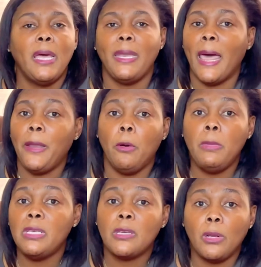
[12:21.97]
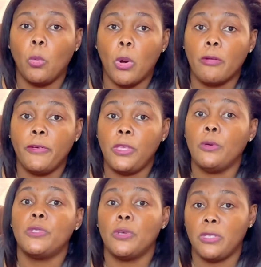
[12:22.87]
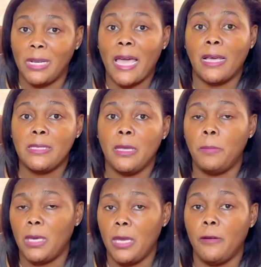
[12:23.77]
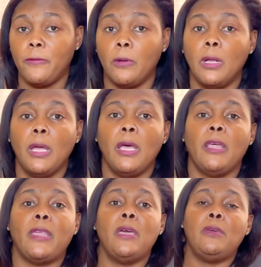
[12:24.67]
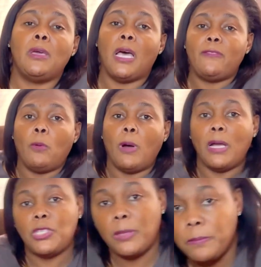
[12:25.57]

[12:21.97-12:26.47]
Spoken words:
That don't mean it's going to work for you. So like I said, be careful. Thank you guys for watching.